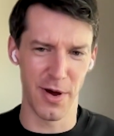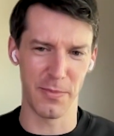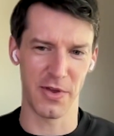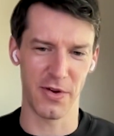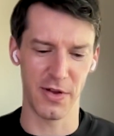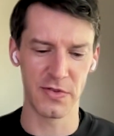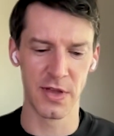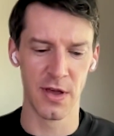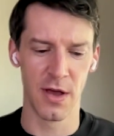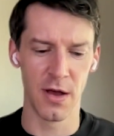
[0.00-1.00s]
I'm curious
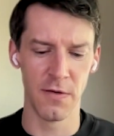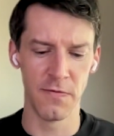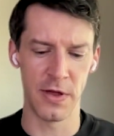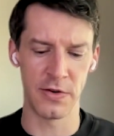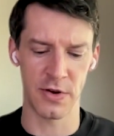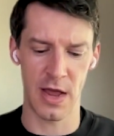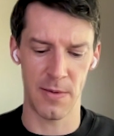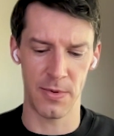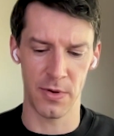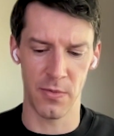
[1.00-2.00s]
of venture
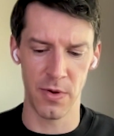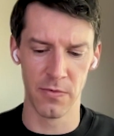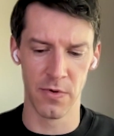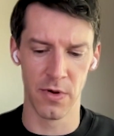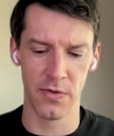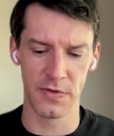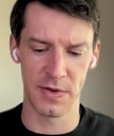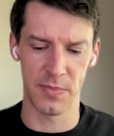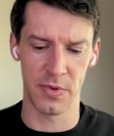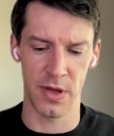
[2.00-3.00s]
capital. What role does
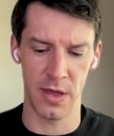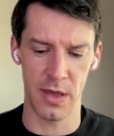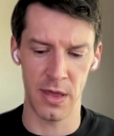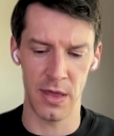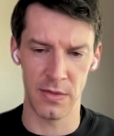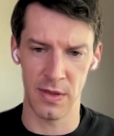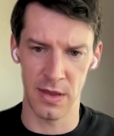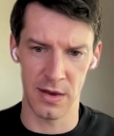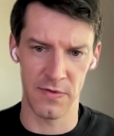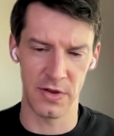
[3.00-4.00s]
it play in the
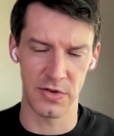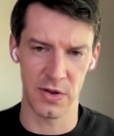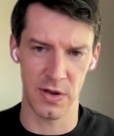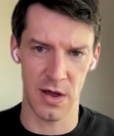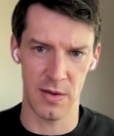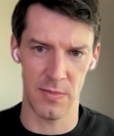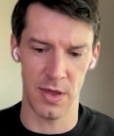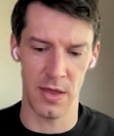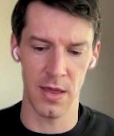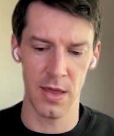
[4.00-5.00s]
innovation
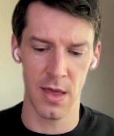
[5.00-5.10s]
economy?